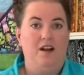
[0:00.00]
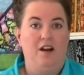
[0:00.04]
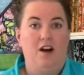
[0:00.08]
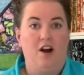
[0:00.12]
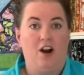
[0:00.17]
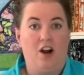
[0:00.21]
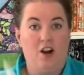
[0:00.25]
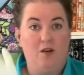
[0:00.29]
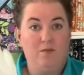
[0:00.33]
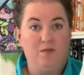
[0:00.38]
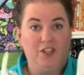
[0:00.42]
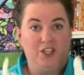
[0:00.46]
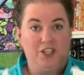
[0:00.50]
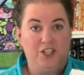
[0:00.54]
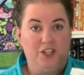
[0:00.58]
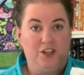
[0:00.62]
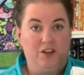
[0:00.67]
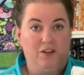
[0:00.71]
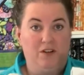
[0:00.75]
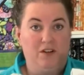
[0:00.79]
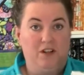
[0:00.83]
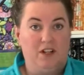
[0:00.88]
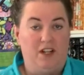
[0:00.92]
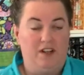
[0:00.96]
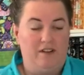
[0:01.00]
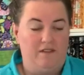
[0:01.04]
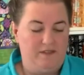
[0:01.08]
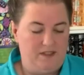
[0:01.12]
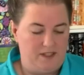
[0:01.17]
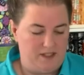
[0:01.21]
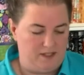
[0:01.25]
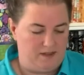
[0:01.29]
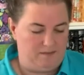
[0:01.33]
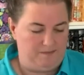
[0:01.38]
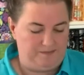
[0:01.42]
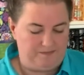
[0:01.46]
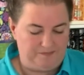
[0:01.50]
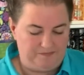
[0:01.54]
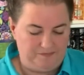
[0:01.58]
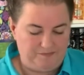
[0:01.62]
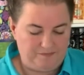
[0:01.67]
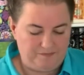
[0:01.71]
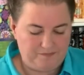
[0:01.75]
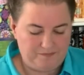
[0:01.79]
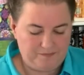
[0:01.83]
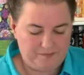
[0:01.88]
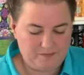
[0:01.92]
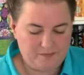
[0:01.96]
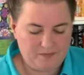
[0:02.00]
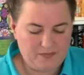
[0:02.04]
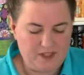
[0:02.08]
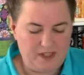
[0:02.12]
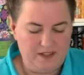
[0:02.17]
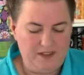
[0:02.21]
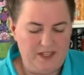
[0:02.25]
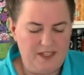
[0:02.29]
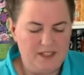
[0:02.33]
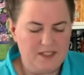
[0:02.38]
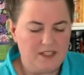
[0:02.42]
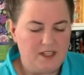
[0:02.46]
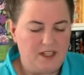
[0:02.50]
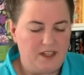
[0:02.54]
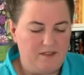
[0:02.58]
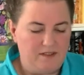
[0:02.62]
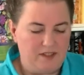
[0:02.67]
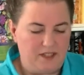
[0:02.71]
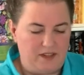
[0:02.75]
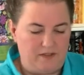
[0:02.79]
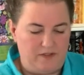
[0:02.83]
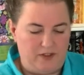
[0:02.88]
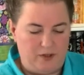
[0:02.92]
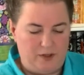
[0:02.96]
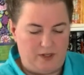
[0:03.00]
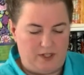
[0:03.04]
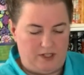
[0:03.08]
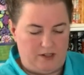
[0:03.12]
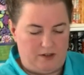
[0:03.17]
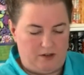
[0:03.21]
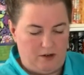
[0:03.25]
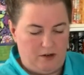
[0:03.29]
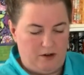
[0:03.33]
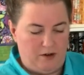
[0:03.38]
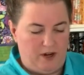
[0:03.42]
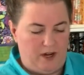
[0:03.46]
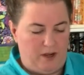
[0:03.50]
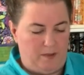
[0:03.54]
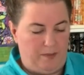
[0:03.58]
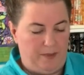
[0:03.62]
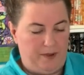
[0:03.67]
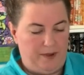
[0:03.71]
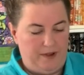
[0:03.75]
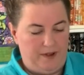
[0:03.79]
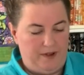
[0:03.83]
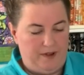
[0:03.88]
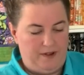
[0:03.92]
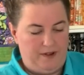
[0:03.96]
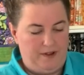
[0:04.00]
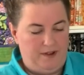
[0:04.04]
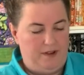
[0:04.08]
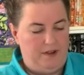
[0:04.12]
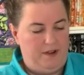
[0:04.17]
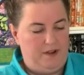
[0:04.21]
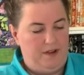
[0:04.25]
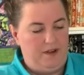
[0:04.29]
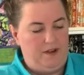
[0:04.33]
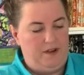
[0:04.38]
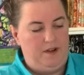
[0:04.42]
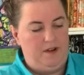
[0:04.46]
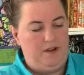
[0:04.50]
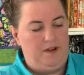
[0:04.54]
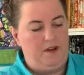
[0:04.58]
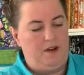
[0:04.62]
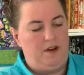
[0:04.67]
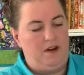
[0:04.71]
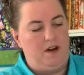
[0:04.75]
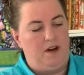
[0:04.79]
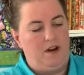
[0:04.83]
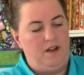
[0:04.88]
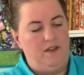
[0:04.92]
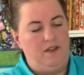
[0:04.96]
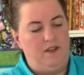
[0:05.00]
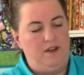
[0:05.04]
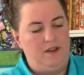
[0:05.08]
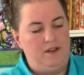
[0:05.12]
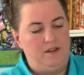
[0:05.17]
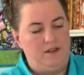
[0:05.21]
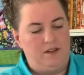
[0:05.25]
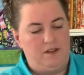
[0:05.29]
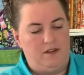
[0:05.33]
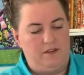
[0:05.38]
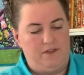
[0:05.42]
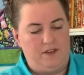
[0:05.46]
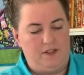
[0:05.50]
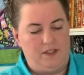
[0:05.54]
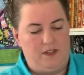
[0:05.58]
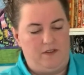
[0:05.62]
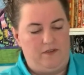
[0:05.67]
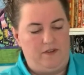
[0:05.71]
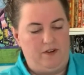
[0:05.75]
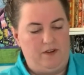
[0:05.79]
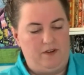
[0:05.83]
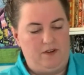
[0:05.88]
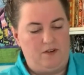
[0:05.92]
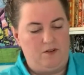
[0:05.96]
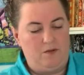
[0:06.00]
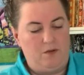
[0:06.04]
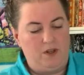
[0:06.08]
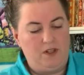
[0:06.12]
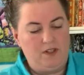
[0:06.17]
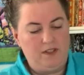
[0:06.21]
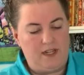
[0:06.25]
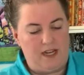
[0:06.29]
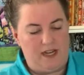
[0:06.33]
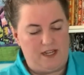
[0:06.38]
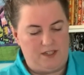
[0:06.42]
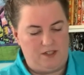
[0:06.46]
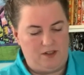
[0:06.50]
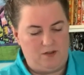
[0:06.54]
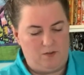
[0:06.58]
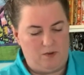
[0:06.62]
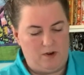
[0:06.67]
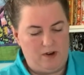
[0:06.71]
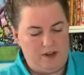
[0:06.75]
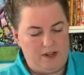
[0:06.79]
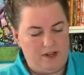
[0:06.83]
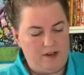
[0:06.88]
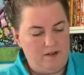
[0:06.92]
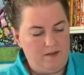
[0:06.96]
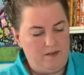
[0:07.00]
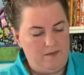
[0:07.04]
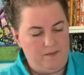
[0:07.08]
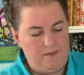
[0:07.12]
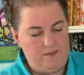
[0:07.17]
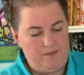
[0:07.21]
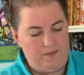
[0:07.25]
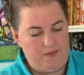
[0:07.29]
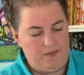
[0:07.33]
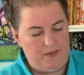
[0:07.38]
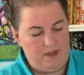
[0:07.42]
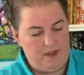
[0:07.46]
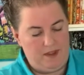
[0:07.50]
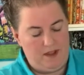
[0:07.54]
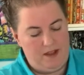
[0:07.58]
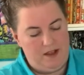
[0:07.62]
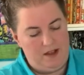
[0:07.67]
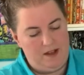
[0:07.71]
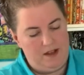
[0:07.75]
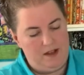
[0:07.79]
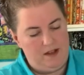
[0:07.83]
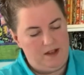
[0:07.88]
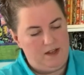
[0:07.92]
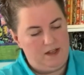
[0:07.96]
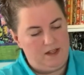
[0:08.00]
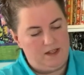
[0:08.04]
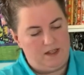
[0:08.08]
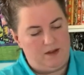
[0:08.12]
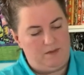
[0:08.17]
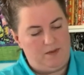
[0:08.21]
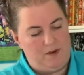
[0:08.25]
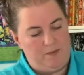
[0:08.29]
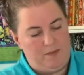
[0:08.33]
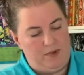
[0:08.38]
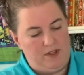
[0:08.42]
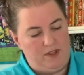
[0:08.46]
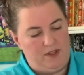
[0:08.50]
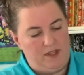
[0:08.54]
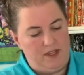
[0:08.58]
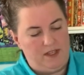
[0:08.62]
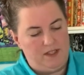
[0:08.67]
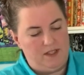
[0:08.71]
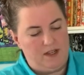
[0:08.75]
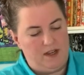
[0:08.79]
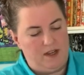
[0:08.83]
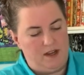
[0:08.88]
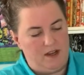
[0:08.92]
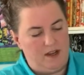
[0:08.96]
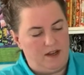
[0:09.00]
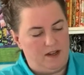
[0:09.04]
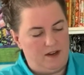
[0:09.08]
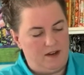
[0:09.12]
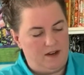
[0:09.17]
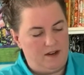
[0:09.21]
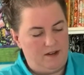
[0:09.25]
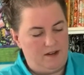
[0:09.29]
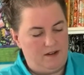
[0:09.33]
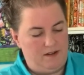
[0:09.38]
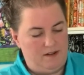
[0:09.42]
are machinger gloves. These gloves give you a little grip on the surface of your quilt as you're working. So I'm going to put these on